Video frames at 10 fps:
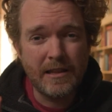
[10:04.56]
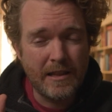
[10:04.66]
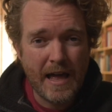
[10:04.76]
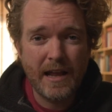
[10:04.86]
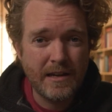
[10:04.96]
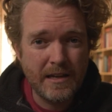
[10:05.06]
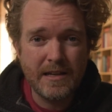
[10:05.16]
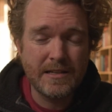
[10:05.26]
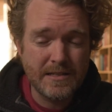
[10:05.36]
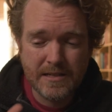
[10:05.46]
That
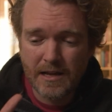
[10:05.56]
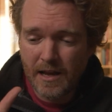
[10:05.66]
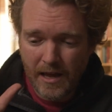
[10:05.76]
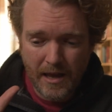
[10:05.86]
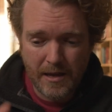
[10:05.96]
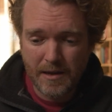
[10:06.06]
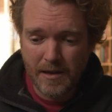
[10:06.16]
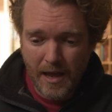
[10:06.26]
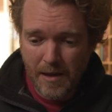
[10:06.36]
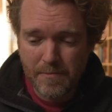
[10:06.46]
is a
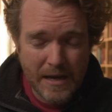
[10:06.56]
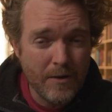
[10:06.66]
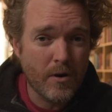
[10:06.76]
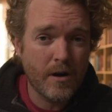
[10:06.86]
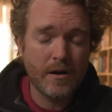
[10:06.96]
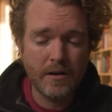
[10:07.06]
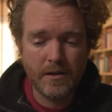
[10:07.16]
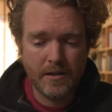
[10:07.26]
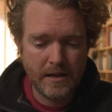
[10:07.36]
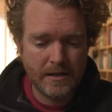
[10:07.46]
big word
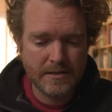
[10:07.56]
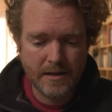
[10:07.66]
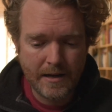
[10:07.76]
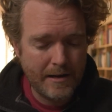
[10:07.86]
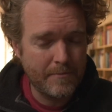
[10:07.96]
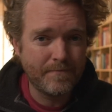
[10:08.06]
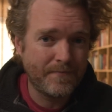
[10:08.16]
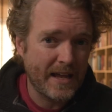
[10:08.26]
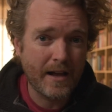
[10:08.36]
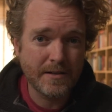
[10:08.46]
that
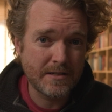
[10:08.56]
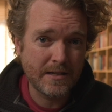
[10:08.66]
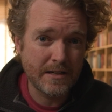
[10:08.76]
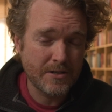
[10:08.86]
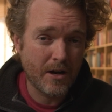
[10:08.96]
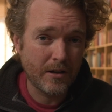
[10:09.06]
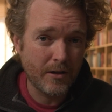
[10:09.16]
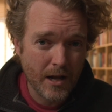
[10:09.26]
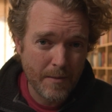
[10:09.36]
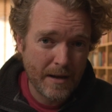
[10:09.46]
Dallas is going to talk a
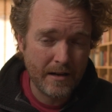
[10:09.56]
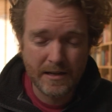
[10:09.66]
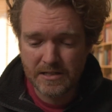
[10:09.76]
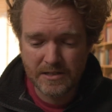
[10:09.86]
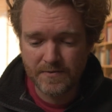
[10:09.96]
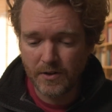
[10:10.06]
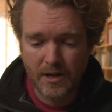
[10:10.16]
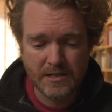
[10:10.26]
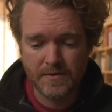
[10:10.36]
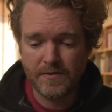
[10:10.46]
lot about in his
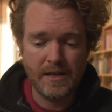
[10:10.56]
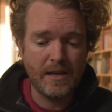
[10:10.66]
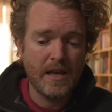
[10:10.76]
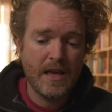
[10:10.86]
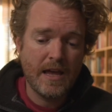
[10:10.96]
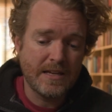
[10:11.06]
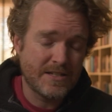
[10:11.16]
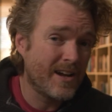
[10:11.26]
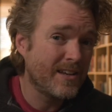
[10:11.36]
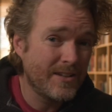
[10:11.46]
philosophy. He's
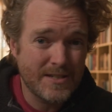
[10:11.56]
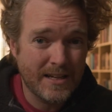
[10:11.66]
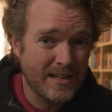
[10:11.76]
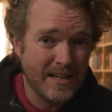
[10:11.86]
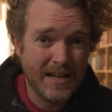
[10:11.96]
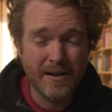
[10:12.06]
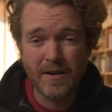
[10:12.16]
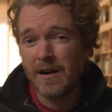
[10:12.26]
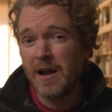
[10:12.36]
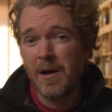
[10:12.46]
not using it
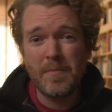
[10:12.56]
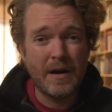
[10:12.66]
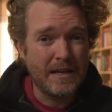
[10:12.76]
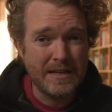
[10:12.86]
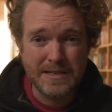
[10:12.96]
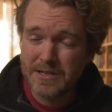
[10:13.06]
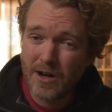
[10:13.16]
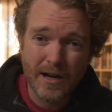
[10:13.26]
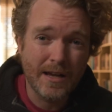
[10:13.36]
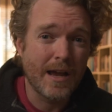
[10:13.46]
here, but he's
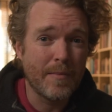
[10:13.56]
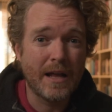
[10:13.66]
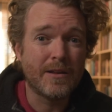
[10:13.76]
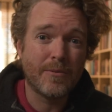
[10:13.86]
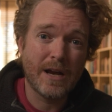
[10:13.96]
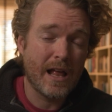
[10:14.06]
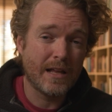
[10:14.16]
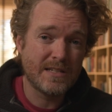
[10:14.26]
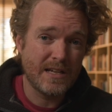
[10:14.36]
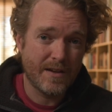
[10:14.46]
talking about the
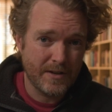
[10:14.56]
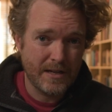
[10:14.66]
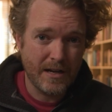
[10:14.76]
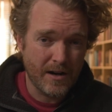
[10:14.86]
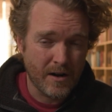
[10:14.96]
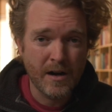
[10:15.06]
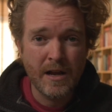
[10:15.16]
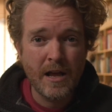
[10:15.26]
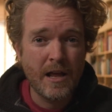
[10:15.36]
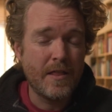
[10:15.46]
reality of it here,
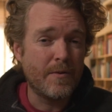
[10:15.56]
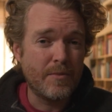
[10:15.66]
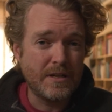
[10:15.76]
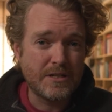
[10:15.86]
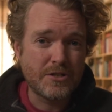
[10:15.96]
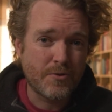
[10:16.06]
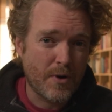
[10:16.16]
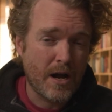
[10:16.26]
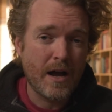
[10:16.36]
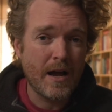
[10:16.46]
that we
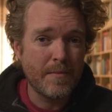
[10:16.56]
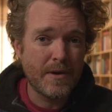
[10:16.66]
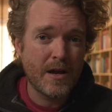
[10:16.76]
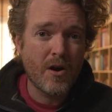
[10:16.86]
describe